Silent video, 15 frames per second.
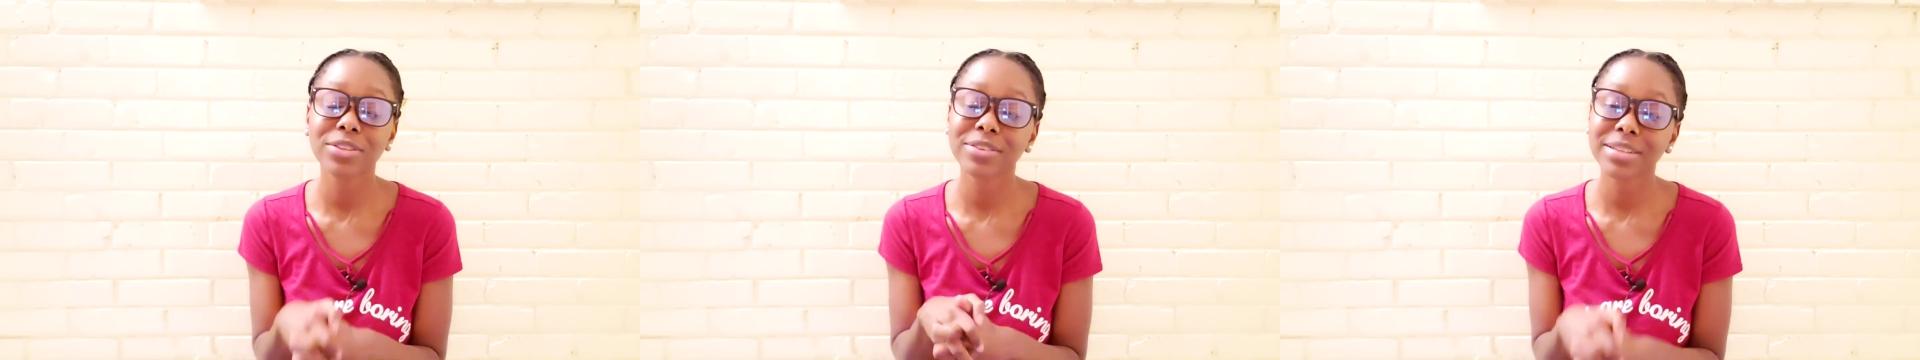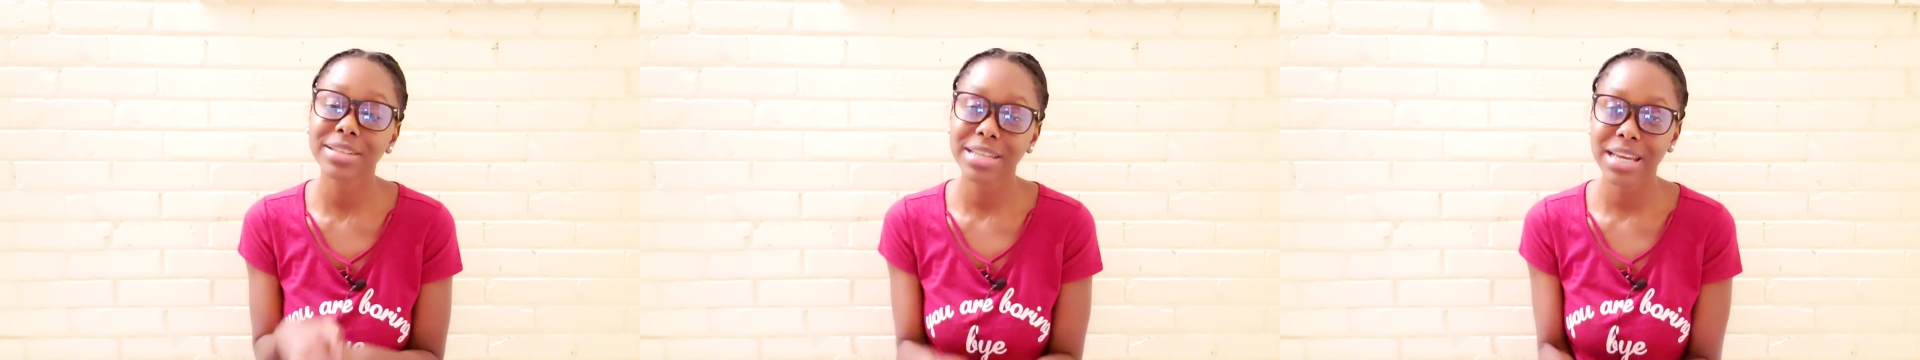
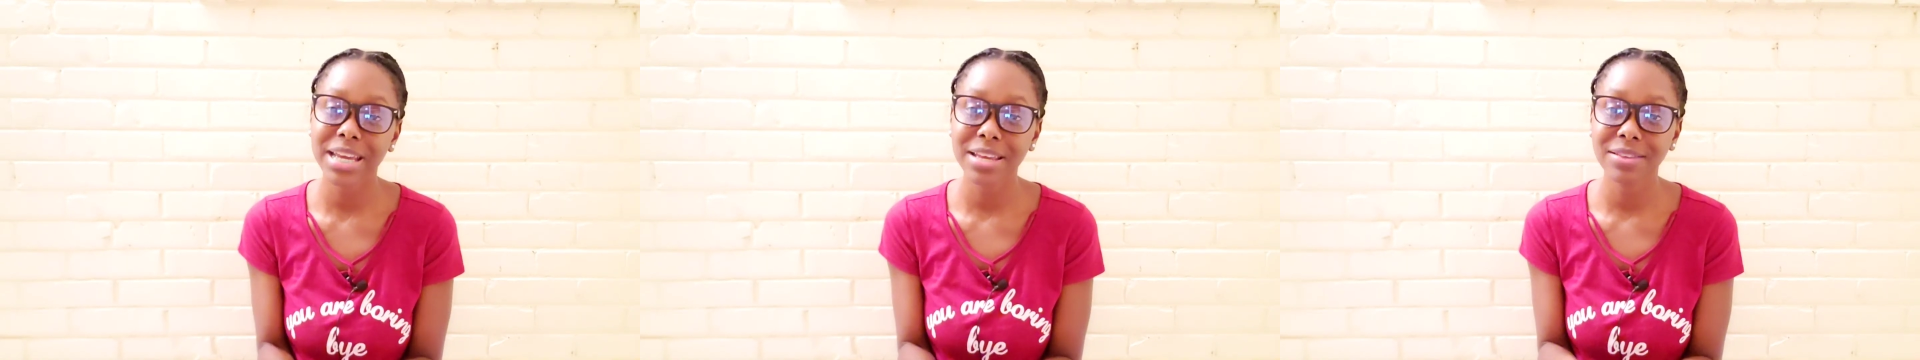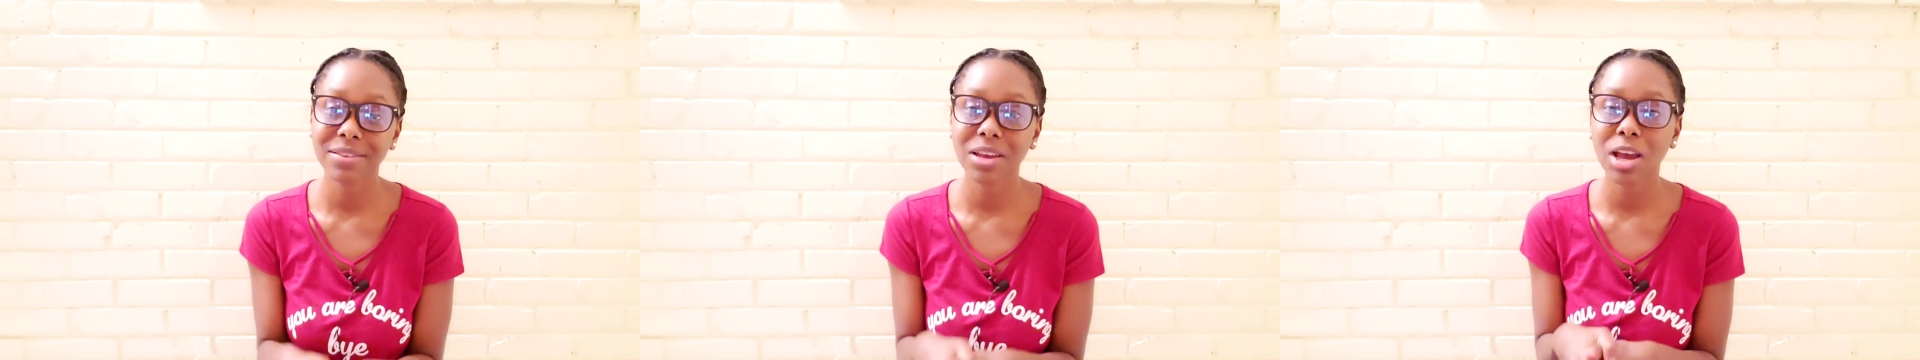
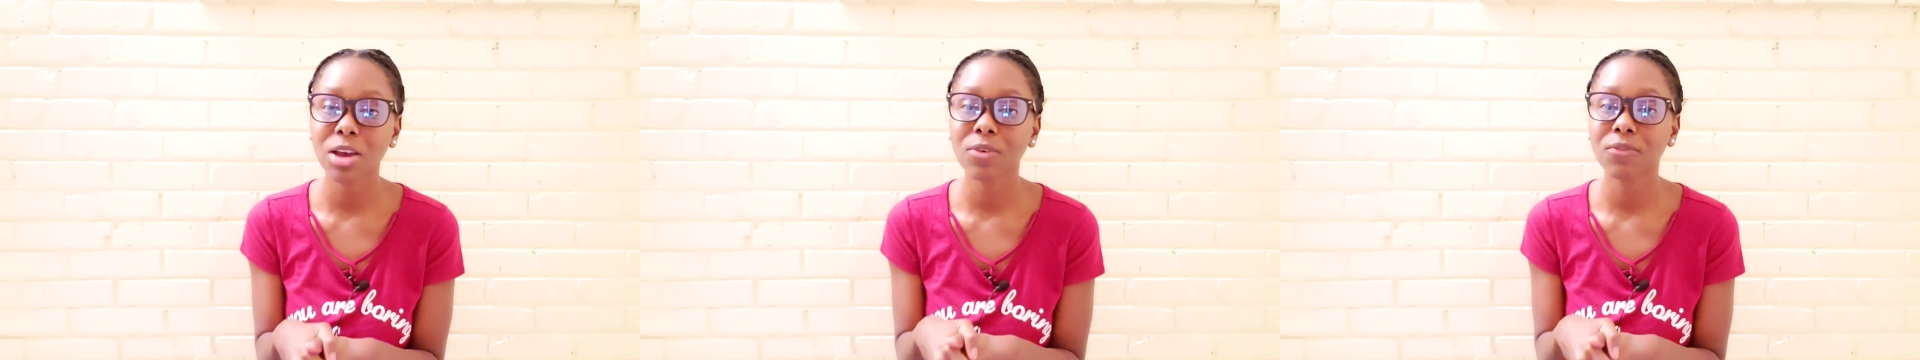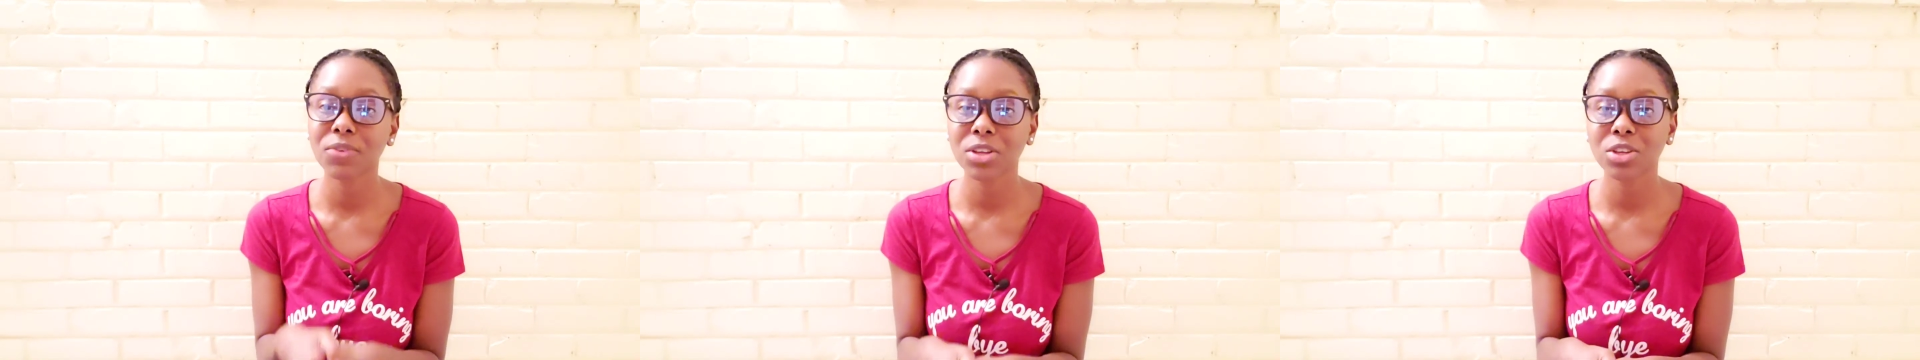today's
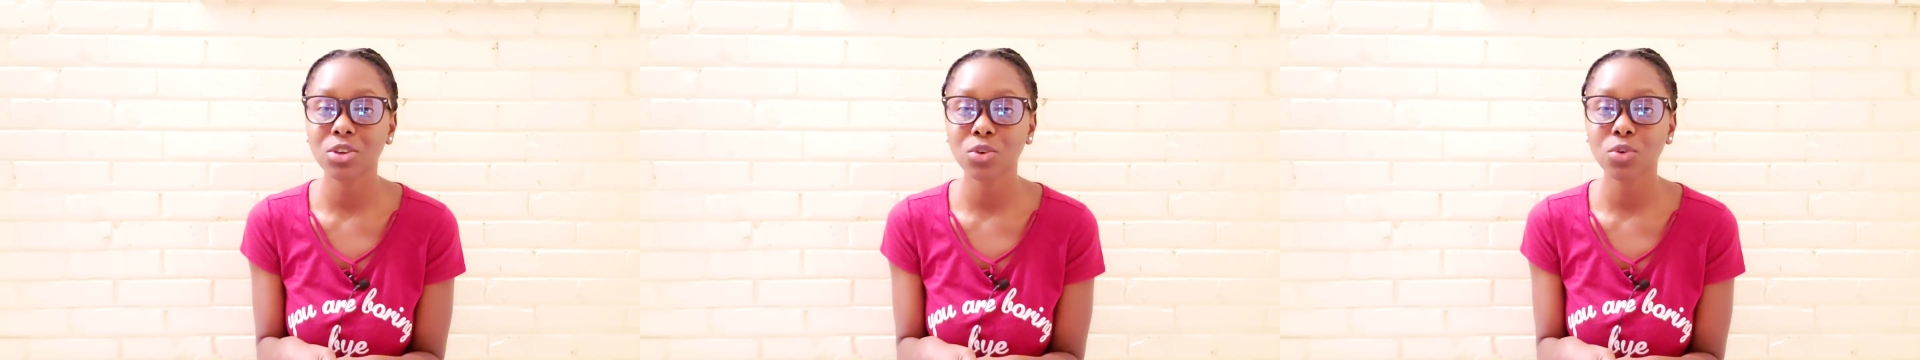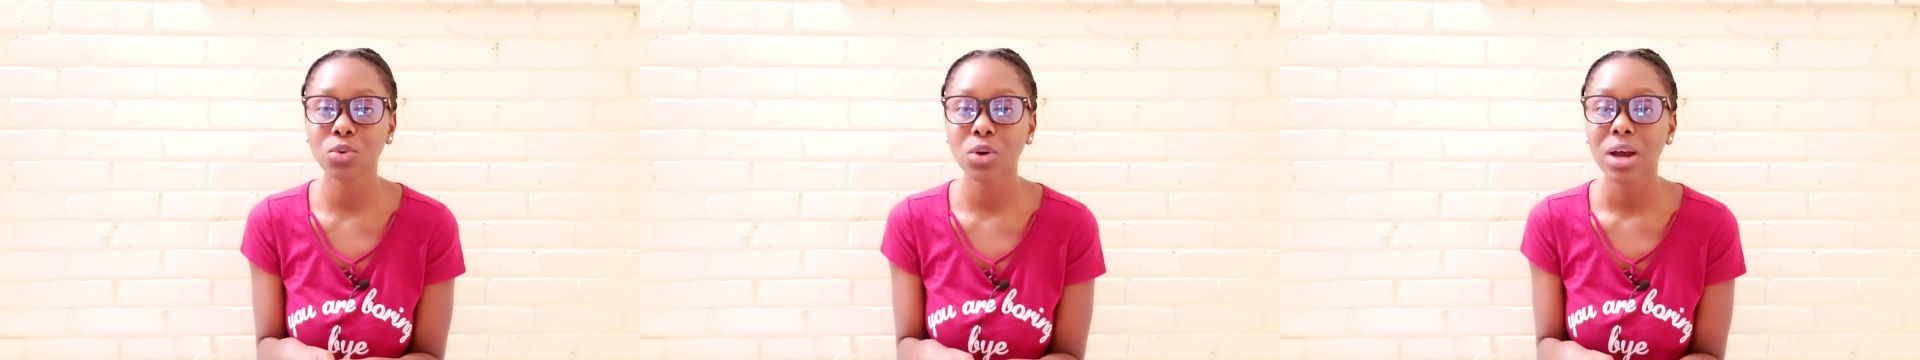
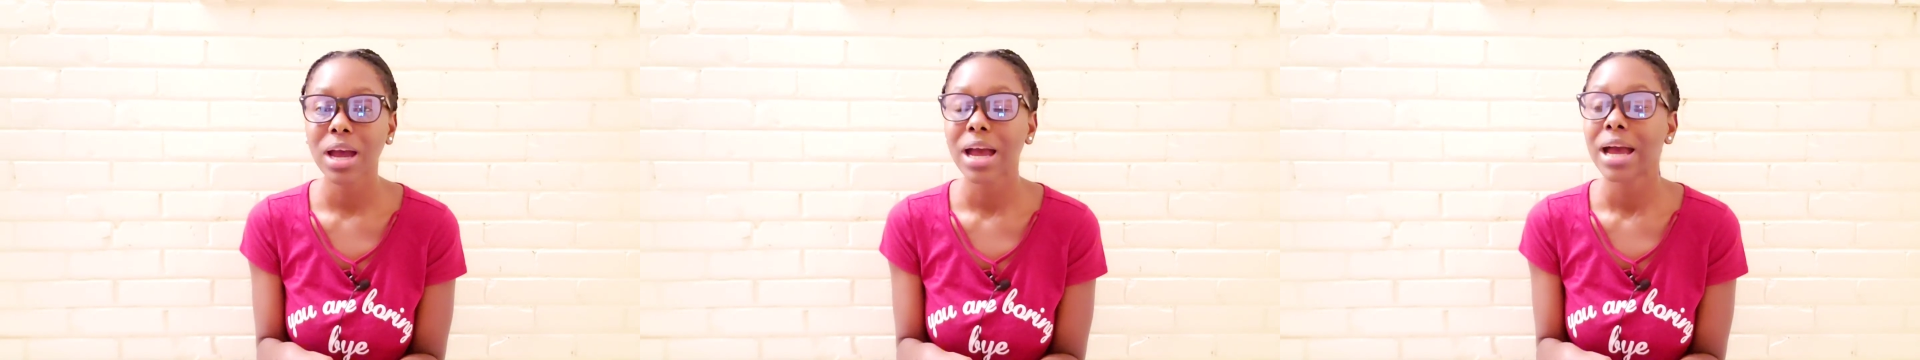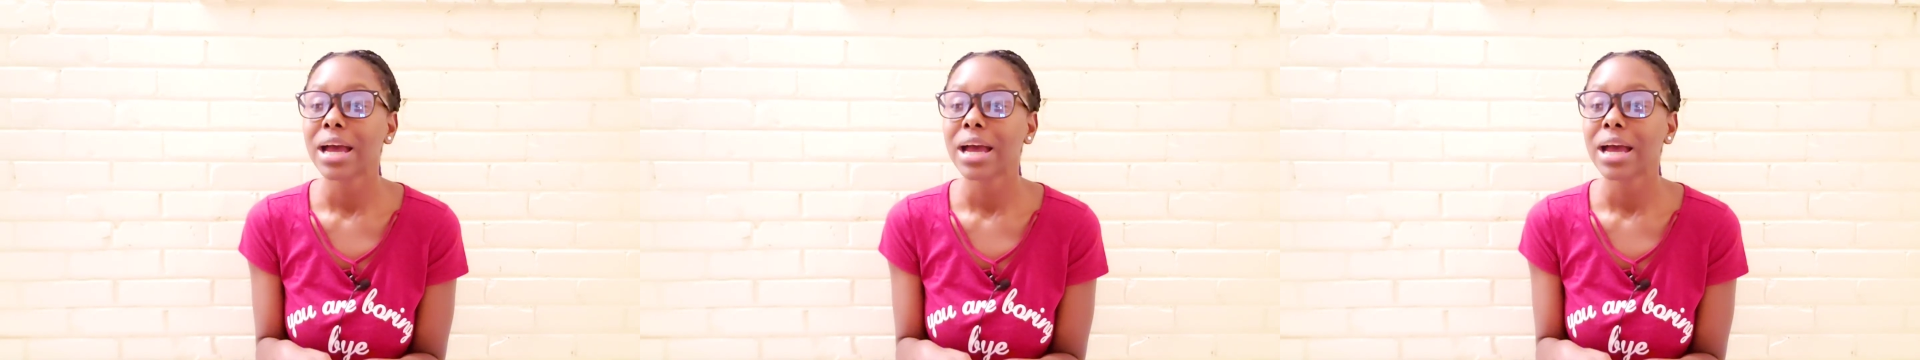video.